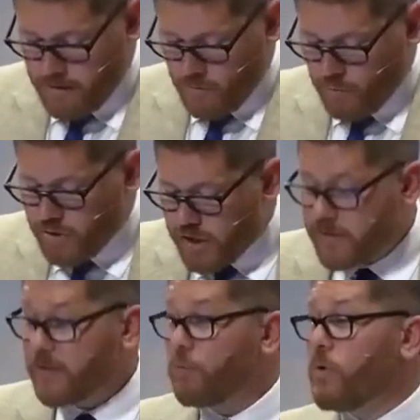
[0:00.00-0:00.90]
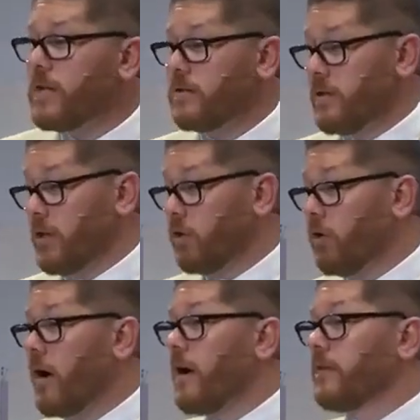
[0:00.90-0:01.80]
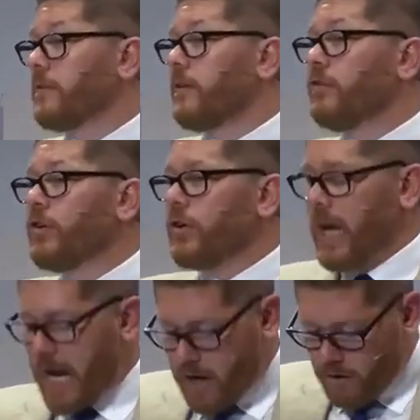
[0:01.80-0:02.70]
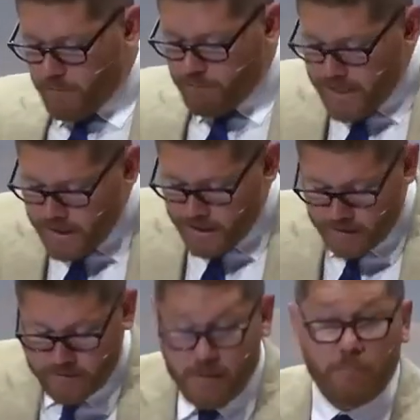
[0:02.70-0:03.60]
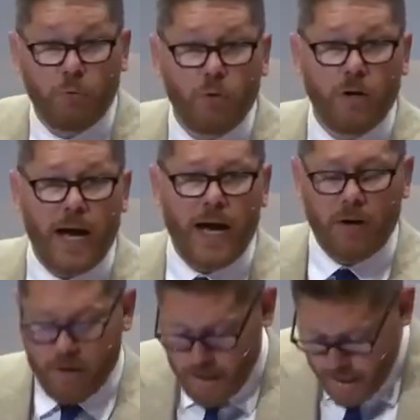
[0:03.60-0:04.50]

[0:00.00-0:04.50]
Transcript: When Jesus went to the cross and took our beatings and bore our